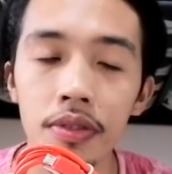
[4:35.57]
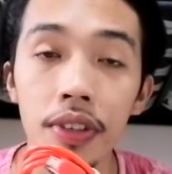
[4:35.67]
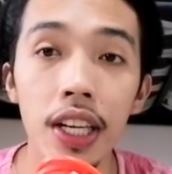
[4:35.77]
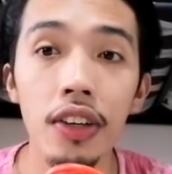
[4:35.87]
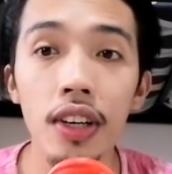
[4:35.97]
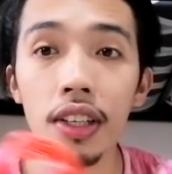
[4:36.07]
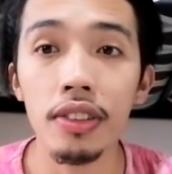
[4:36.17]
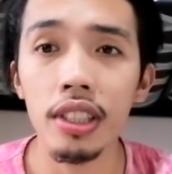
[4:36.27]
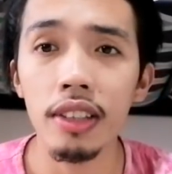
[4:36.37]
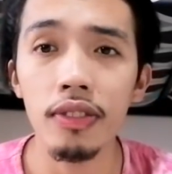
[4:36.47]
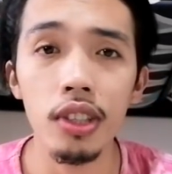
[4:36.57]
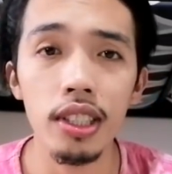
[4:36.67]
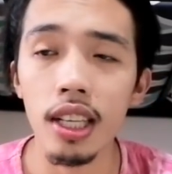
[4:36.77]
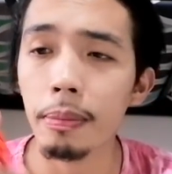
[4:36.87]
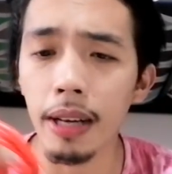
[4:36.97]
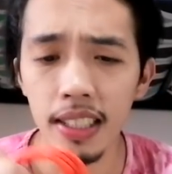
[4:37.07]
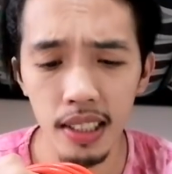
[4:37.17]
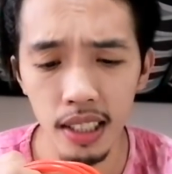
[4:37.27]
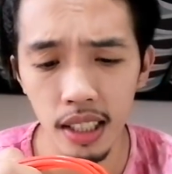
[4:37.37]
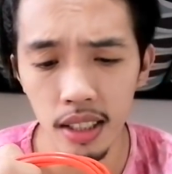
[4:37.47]
Feeling ko lang. 30 volts
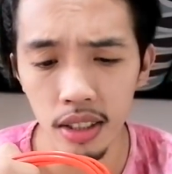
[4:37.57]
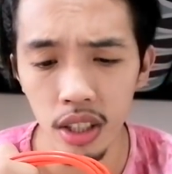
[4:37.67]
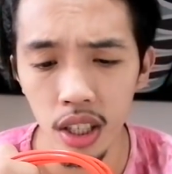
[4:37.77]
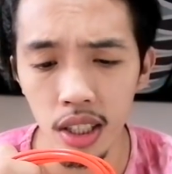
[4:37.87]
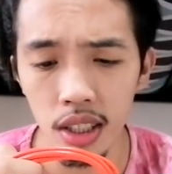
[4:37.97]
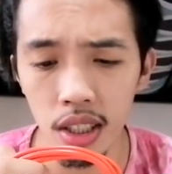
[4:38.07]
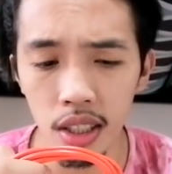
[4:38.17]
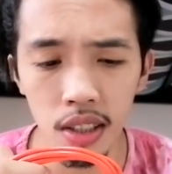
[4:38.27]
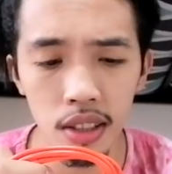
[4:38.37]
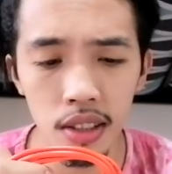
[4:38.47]
capacity yung charger.